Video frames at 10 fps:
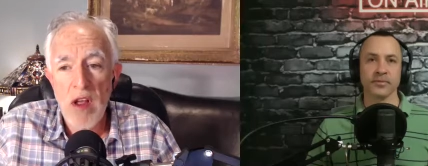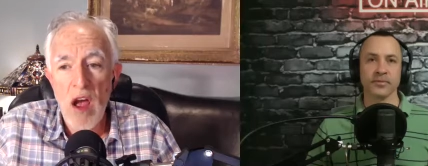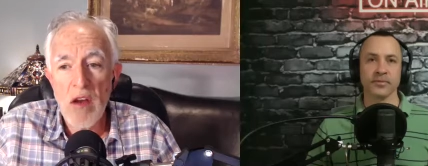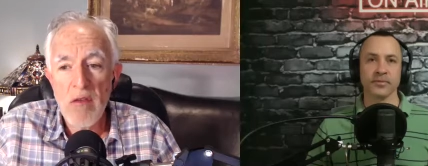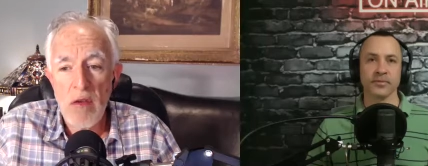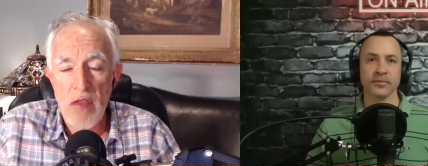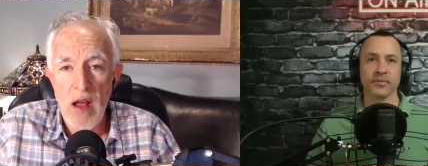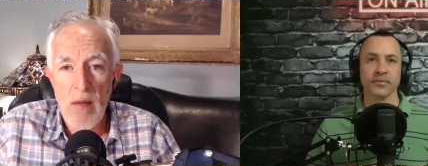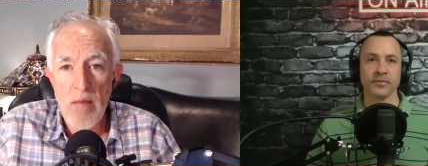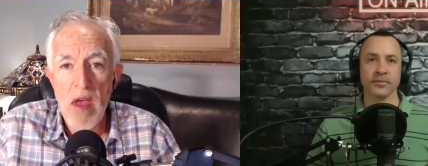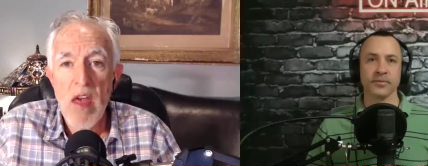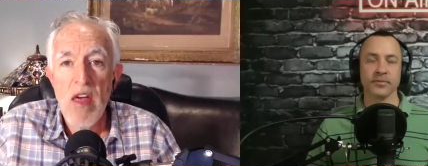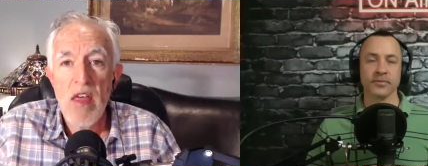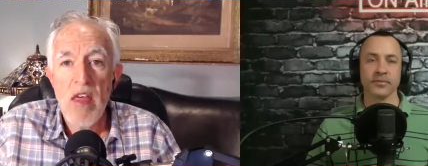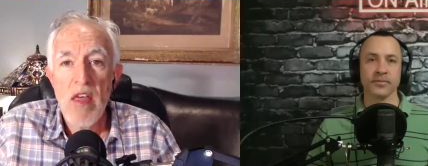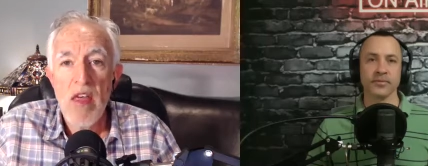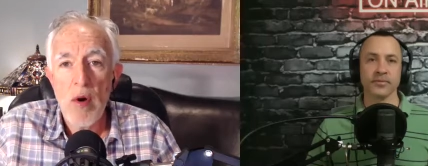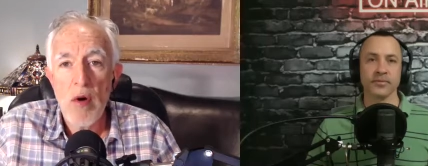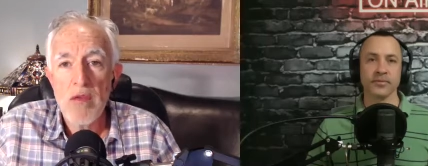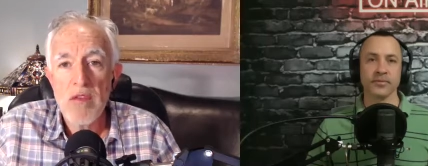Speaker 1: under them, that
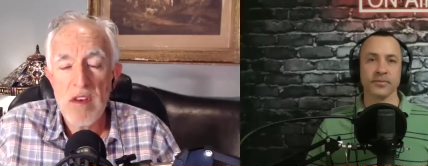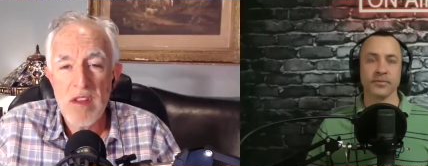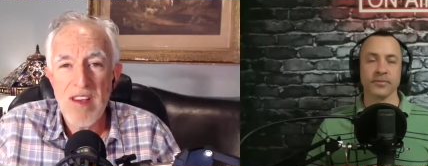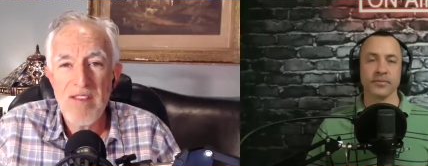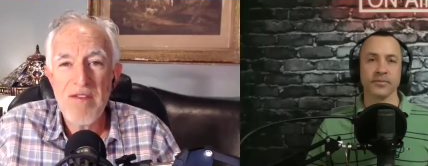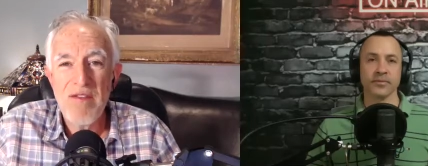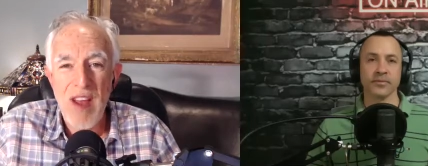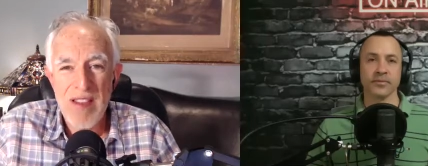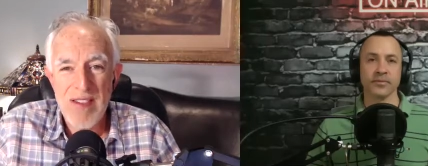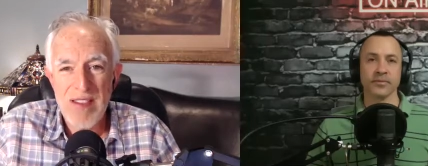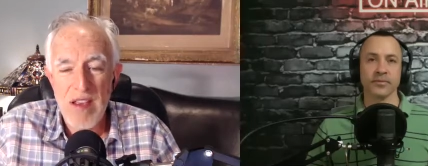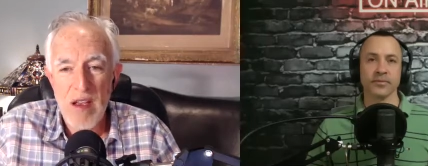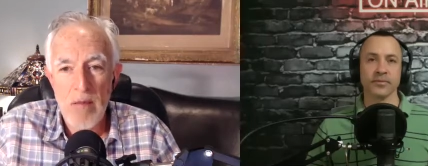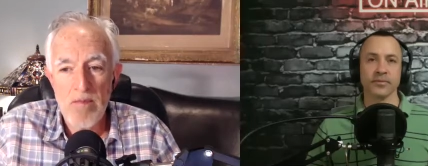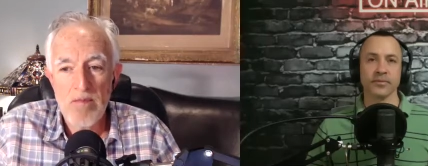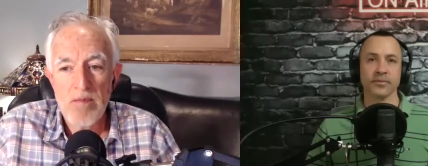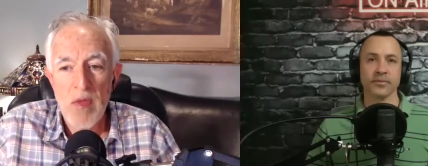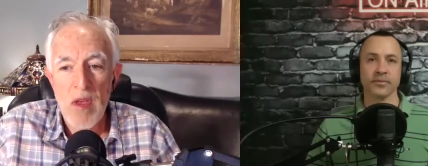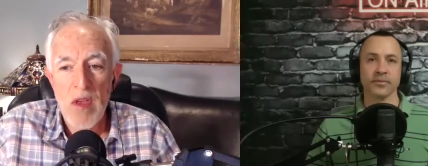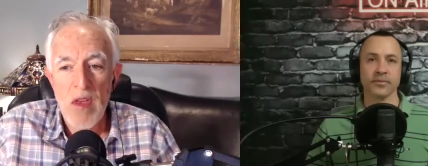person convinced him
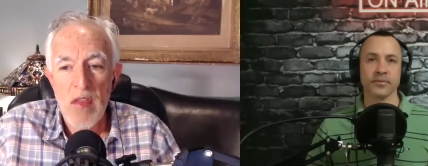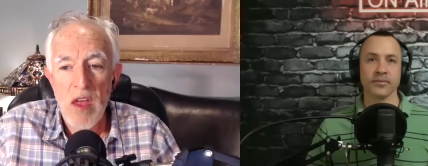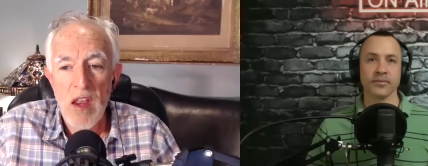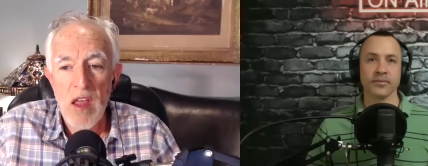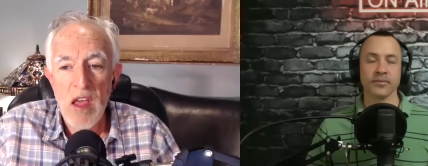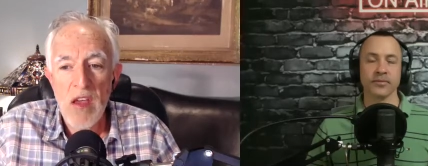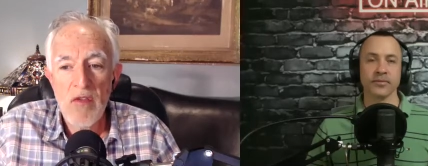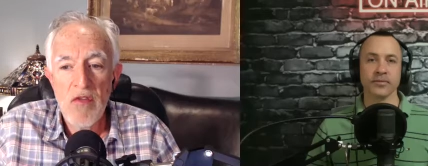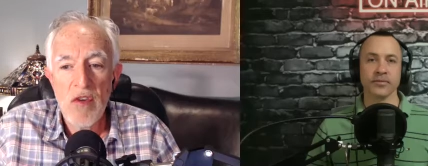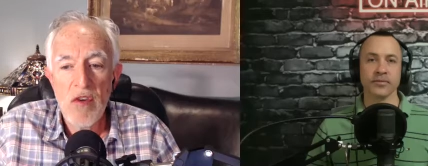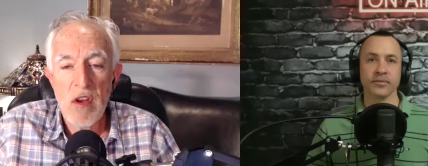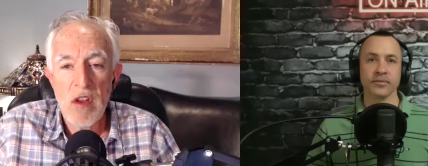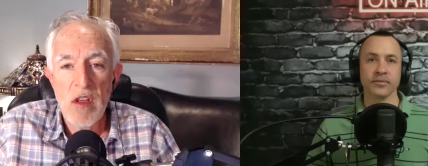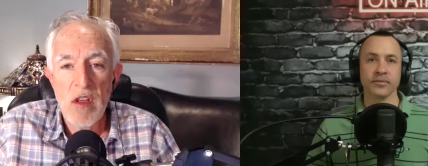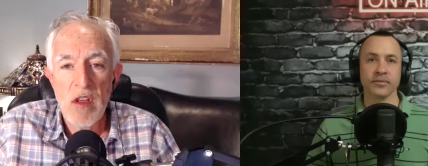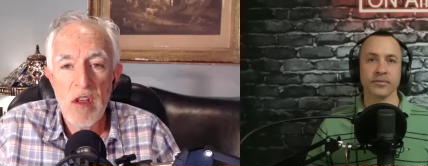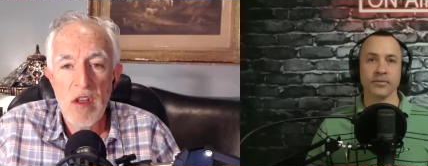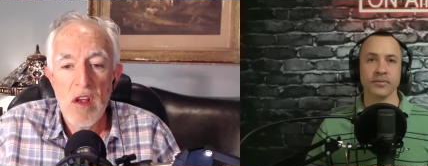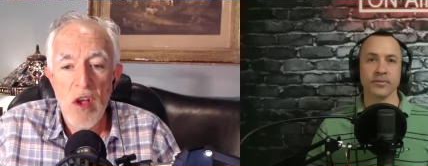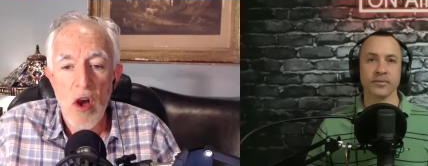that he should
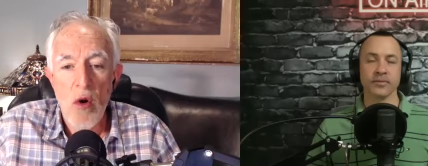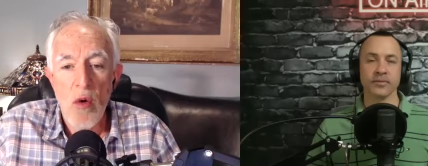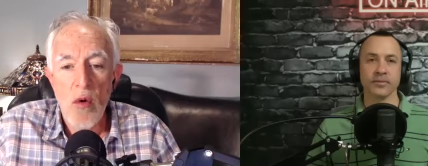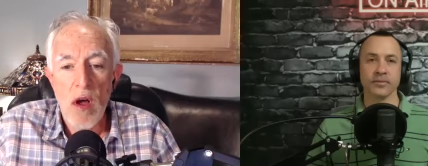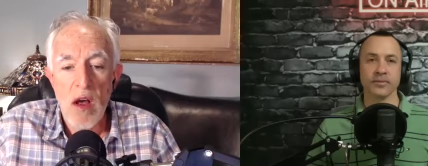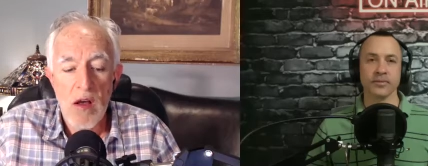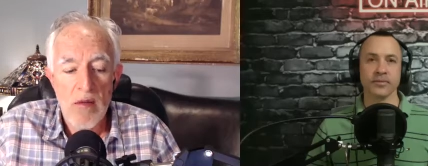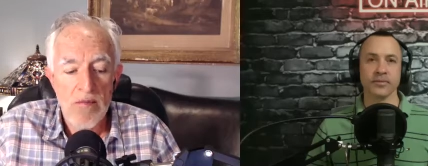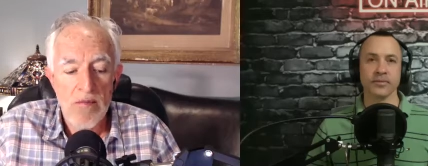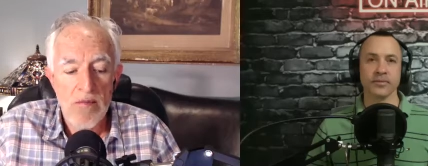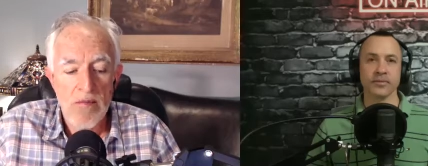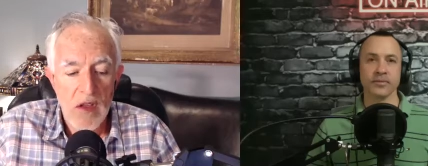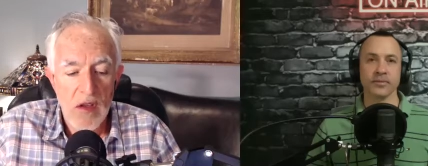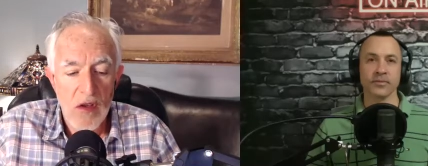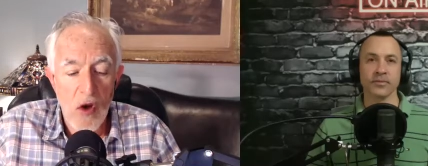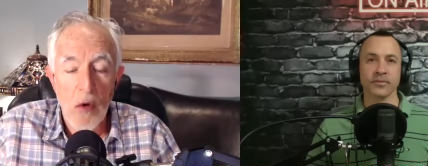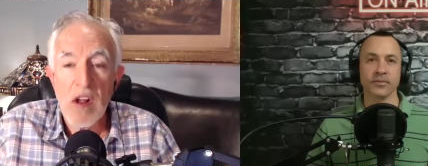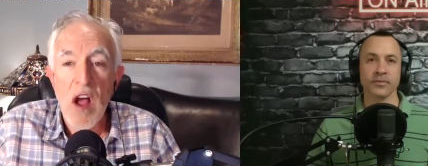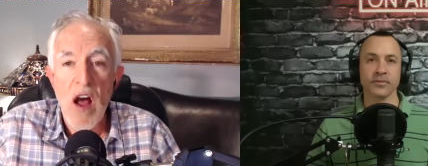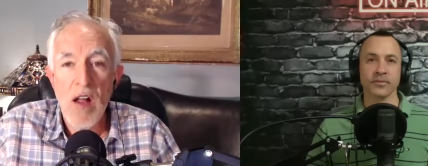go um, go to
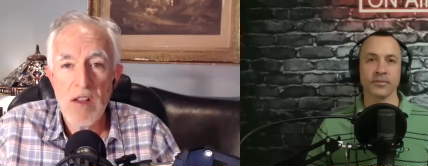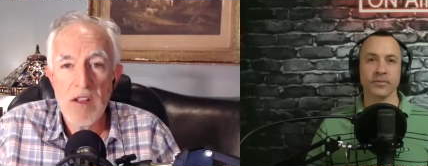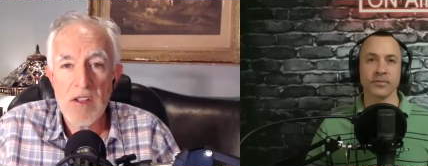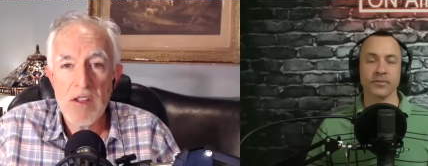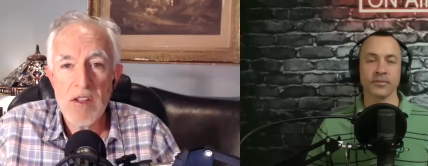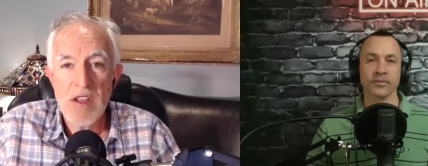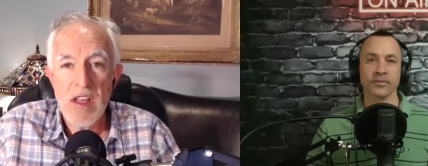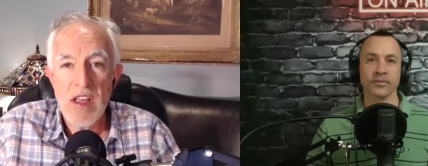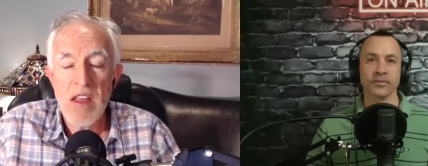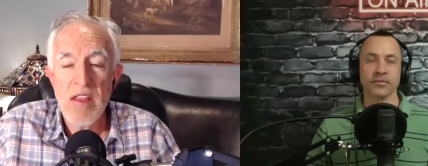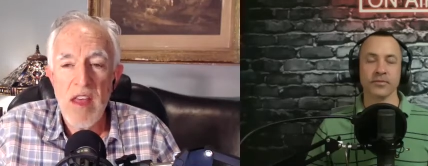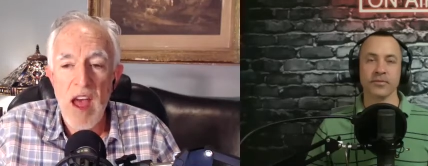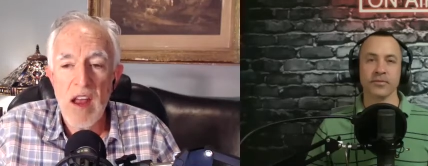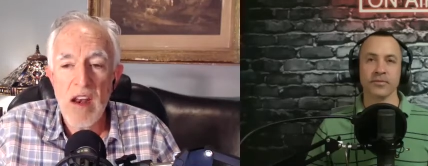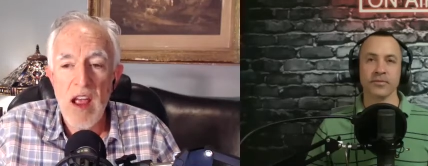college in that.